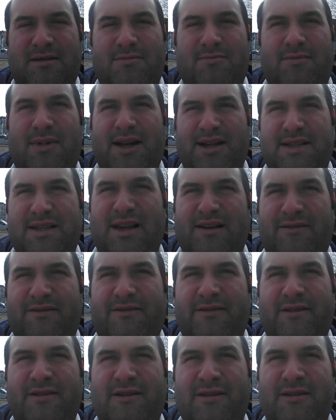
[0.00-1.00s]

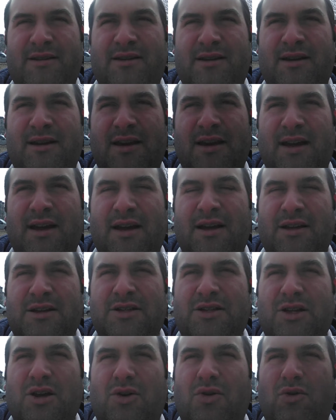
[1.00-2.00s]
myself.
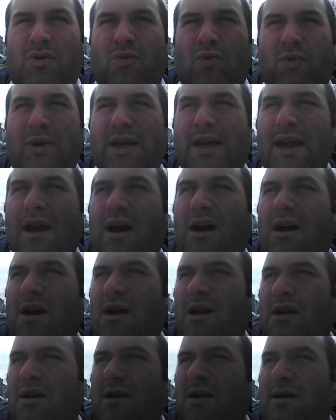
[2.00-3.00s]
So we
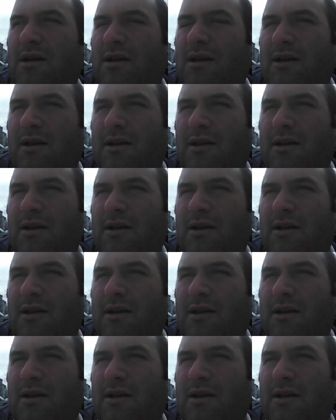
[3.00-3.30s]
are